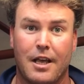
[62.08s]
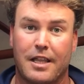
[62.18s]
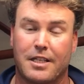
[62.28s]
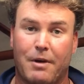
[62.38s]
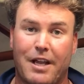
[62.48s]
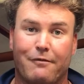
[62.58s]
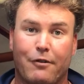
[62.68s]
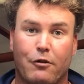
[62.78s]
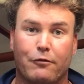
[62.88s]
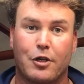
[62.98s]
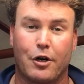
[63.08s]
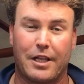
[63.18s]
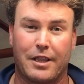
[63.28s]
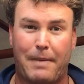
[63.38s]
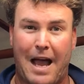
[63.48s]
This might involve
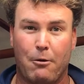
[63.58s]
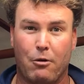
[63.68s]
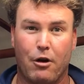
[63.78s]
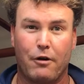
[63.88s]
turning the power